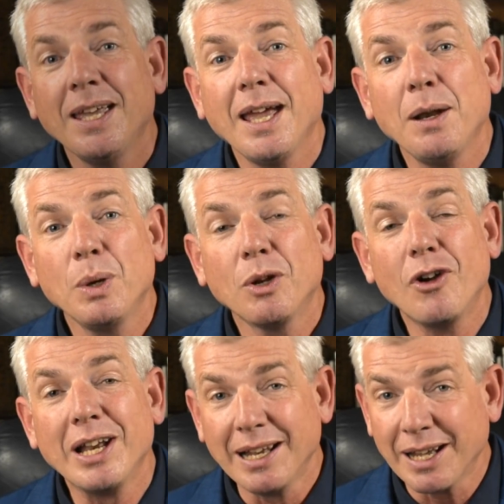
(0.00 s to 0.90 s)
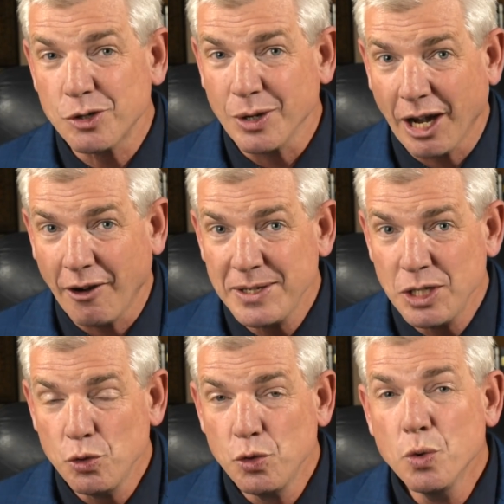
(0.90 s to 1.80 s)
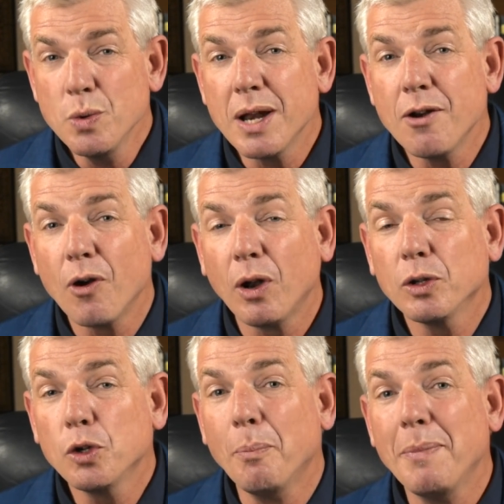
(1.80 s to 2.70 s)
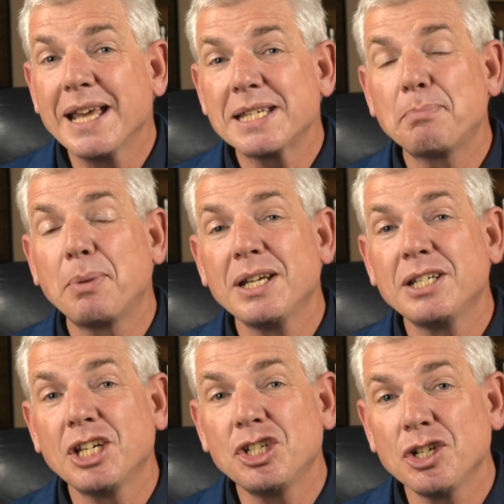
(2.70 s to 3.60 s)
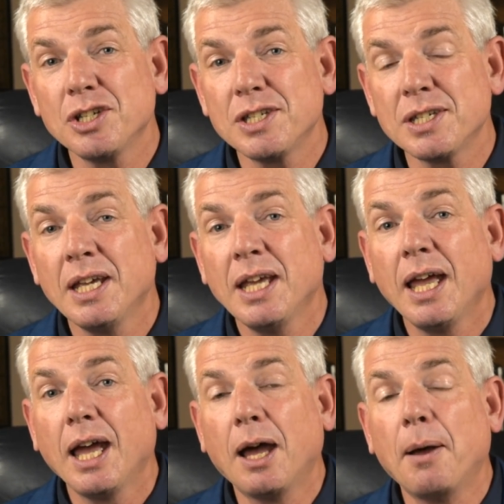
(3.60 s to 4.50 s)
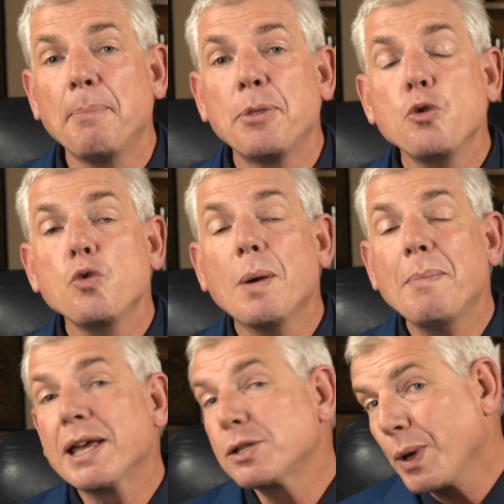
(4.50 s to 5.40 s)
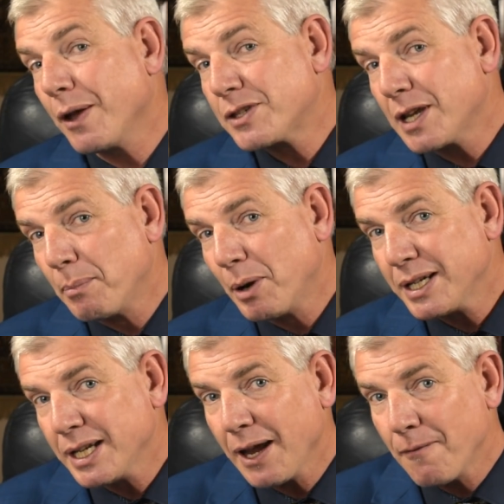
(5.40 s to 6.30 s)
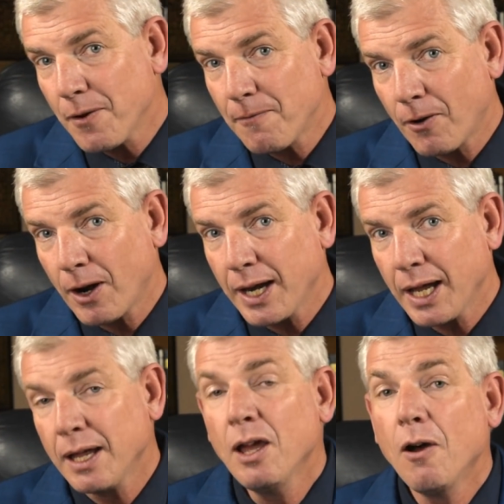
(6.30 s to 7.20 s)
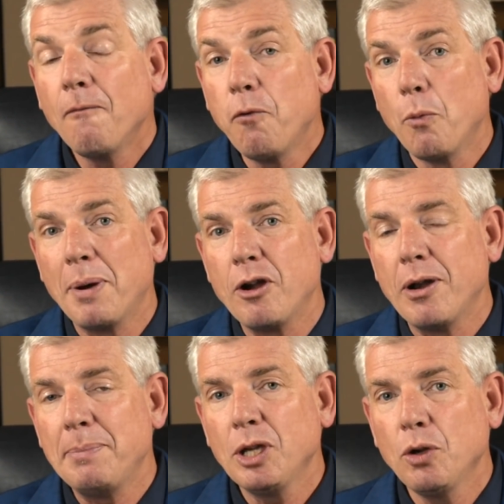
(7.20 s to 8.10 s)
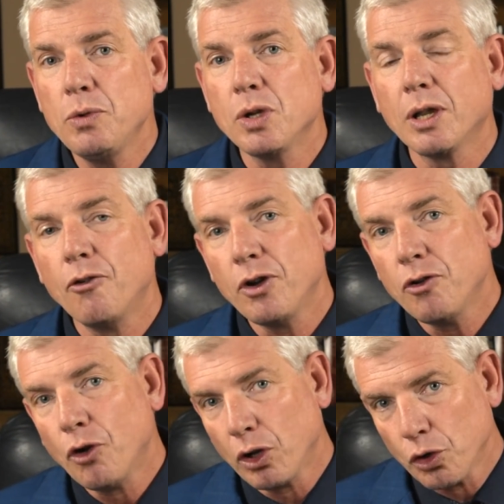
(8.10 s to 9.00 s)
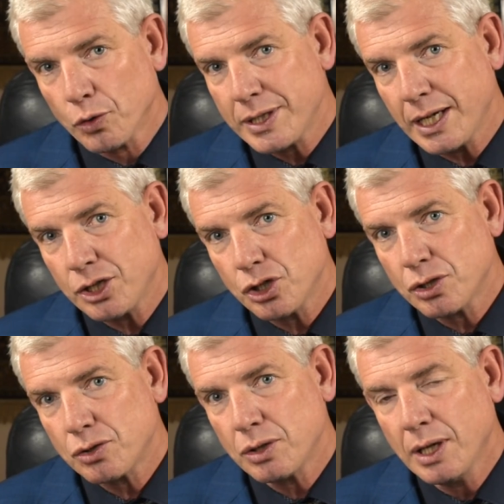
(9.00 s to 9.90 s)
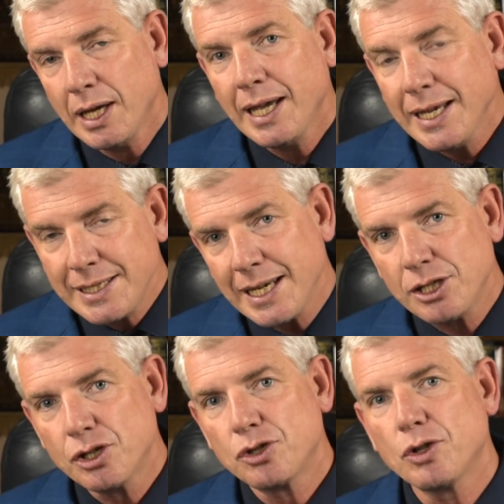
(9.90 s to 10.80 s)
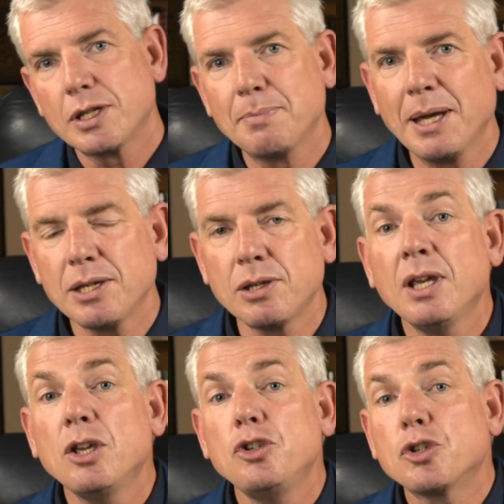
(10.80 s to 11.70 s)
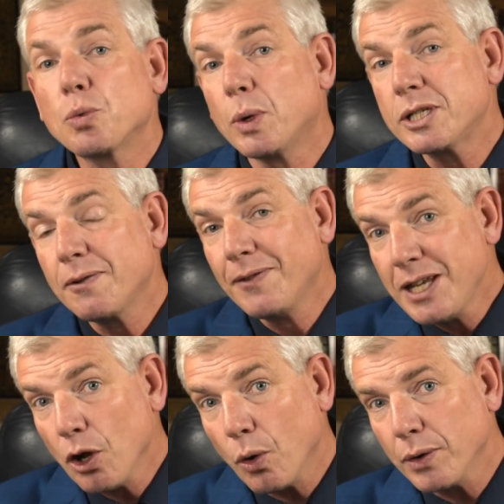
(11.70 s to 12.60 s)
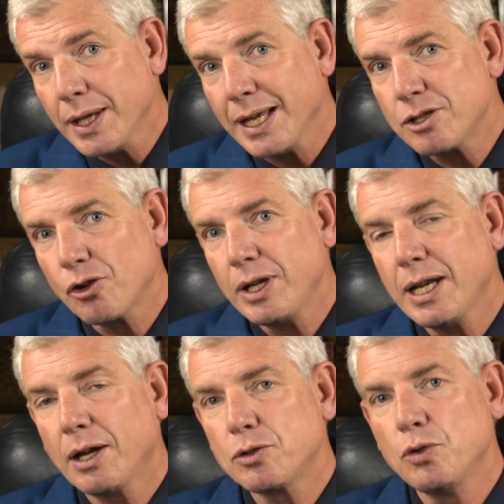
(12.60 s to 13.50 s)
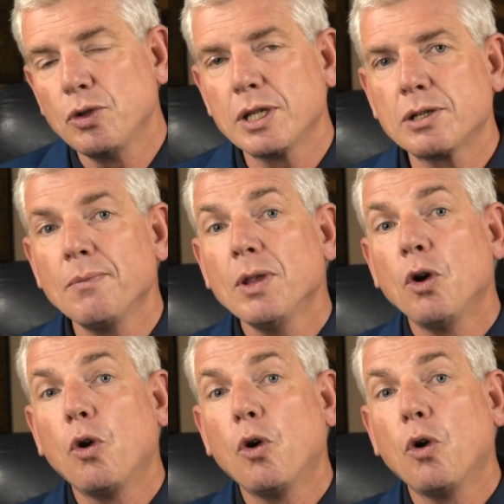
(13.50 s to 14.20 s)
And we'd really like to encourage you, do enroll your Mass pre-intentions to a Mass we have celebrated every Friday for Padre Pio. You can enroll your intentions to this Mass. Just watch the video on the end screen how to do this,